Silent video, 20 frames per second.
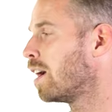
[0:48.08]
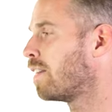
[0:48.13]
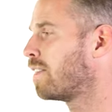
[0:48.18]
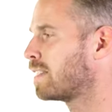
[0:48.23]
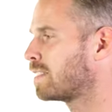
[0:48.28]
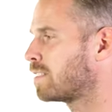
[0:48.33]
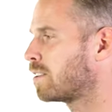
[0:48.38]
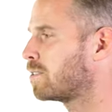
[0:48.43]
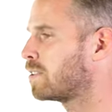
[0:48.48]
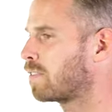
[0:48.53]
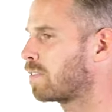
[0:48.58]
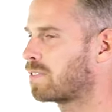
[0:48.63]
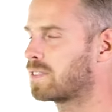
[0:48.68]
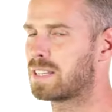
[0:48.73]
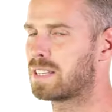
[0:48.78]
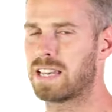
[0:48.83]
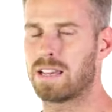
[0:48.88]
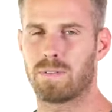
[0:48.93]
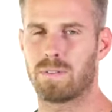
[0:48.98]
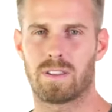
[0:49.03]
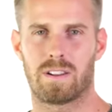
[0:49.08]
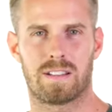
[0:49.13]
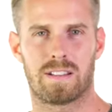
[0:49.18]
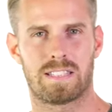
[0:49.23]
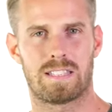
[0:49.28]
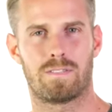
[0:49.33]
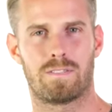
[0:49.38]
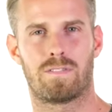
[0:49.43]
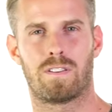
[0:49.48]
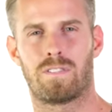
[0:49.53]
And there's no difference here with the
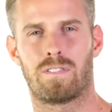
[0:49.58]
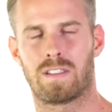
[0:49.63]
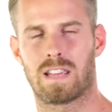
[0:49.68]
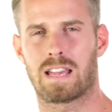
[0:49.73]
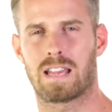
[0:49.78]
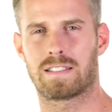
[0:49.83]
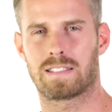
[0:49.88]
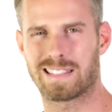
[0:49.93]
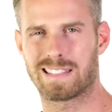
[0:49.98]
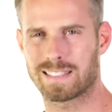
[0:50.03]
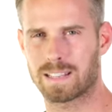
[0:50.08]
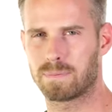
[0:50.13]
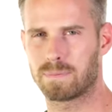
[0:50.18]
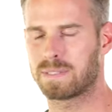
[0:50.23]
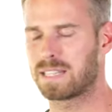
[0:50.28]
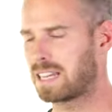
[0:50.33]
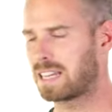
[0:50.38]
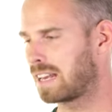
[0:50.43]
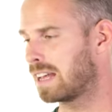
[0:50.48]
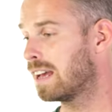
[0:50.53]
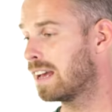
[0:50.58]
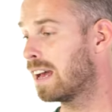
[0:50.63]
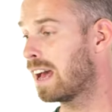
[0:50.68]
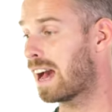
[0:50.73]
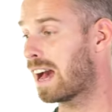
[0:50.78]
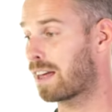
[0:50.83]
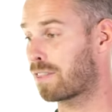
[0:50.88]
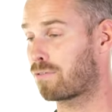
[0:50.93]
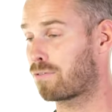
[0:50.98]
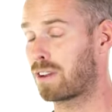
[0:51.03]
1958. So this comes in
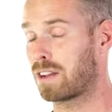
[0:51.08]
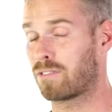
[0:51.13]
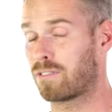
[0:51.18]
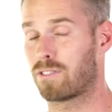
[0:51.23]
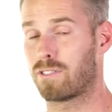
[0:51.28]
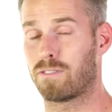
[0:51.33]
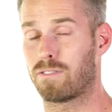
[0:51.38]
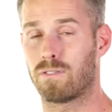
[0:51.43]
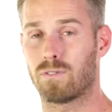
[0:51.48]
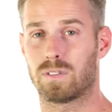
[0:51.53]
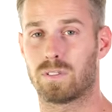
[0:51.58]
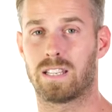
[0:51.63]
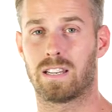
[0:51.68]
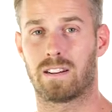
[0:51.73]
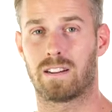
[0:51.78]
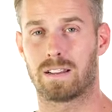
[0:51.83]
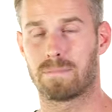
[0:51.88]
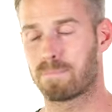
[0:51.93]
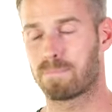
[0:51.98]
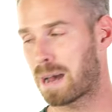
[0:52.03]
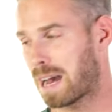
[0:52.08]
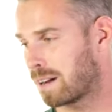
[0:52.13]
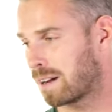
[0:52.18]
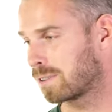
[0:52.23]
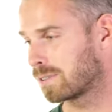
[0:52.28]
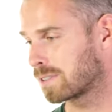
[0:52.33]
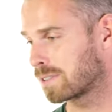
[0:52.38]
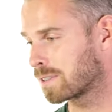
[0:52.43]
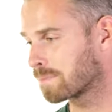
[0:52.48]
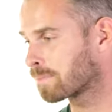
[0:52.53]
at
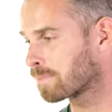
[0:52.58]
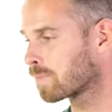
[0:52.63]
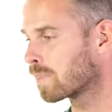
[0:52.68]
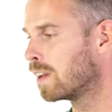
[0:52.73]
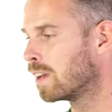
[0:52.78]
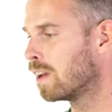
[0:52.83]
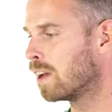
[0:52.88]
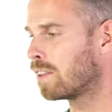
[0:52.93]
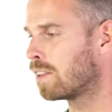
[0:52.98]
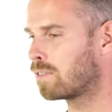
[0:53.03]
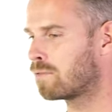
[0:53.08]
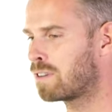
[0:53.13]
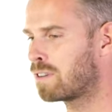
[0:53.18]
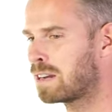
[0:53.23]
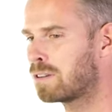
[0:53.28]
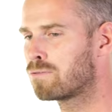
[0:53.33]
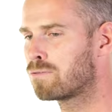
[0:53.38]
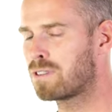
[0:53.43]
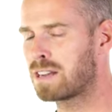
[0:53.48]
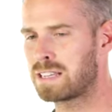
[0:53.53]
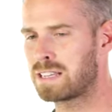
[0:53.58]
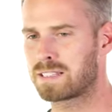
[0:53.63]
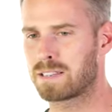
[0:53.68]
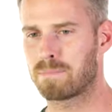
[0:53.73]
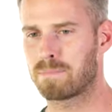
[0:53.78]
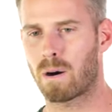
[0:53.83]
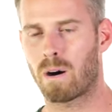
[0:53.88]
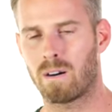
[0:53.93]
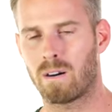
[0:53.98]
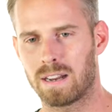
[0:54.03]
£349. The real
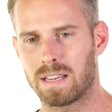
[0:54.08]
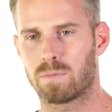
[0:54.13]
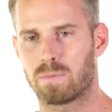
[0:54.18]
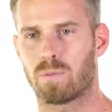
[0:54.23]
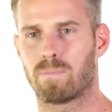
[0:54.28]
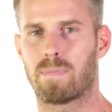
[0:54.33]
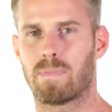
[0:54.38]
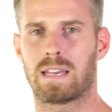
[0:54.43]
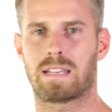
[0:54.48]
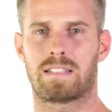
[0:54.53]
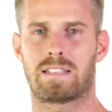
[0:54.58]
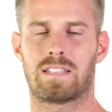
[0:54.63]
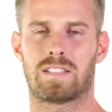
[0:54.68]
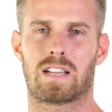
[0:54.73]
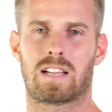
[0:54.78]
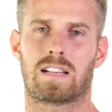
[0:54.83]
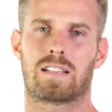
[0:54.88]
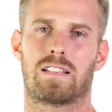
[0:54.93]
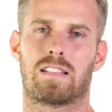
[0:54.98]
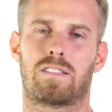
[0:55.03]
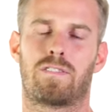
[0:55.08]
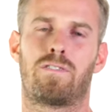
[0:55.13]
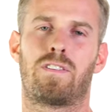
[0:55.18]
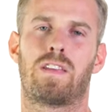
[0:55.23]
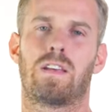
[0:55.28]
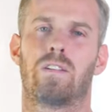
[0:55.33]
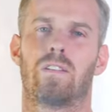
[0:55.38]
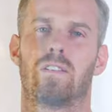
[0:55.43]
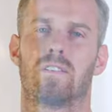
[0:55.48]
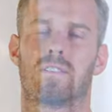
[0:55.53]
reason behind what makes these jackets feel